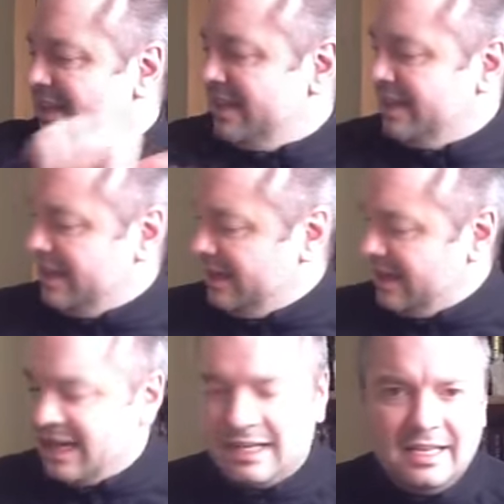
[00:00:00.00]
the
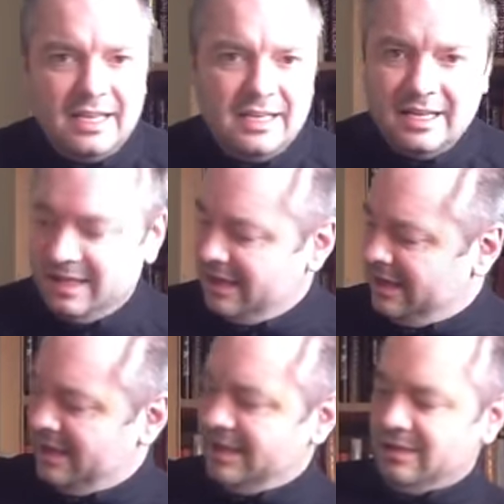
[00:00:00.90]
Nalgene,
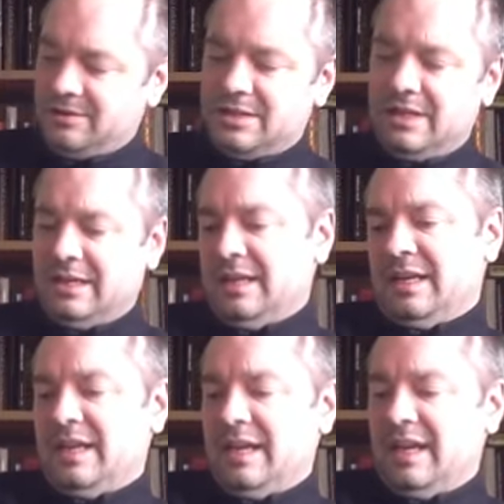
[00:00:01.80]
or was it
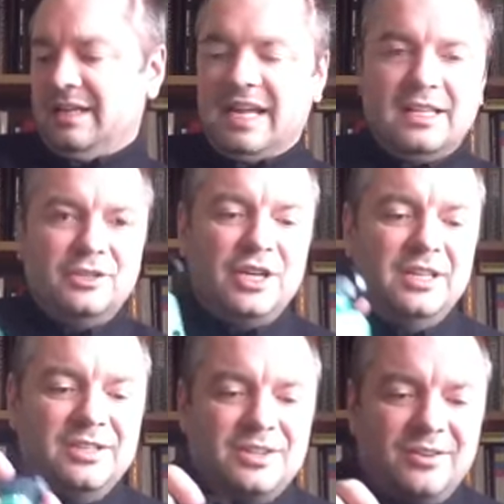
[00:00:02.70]

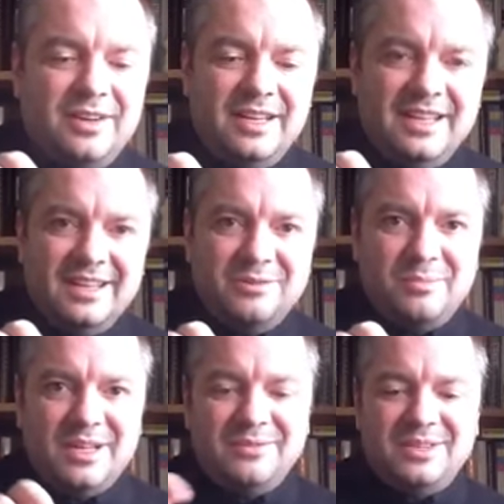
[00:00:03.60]
Nalgene, sorry, I always
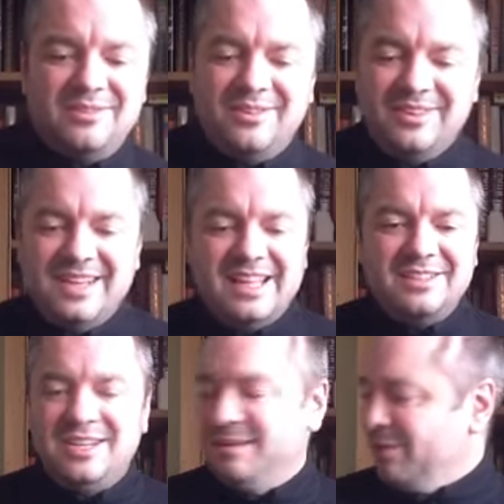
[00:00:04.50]
pronounce it wrong,
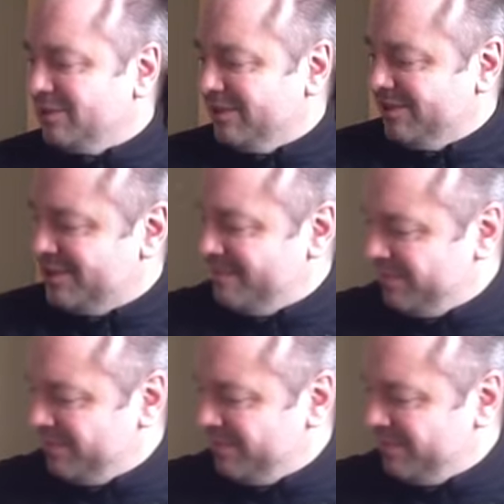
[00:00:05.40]
Nalgene bottles.